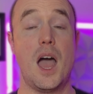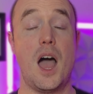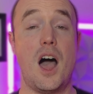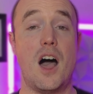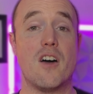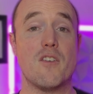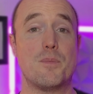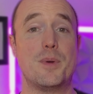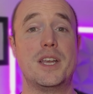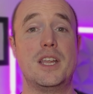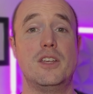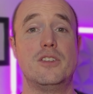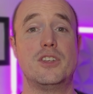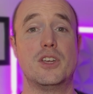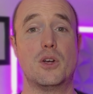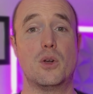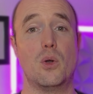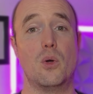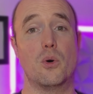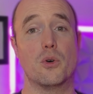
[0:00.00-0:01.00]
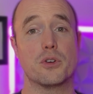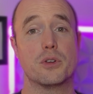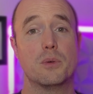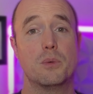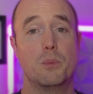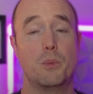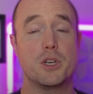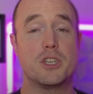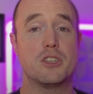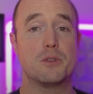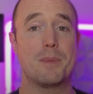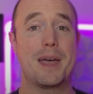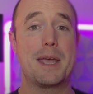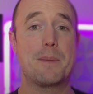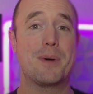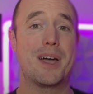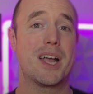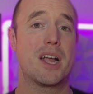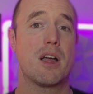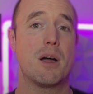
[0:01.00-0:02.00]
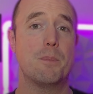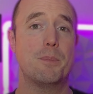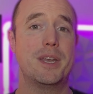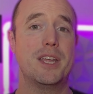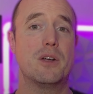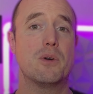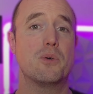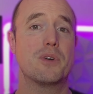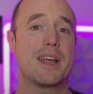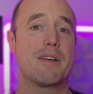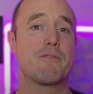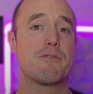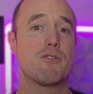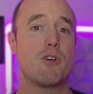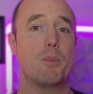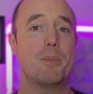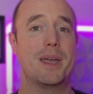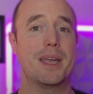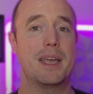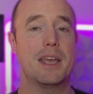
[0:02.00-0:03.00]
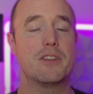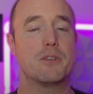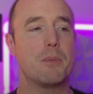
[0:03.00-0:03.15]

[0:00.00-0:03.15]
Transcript: I've been using Claude, which is made by a company called Anthropic,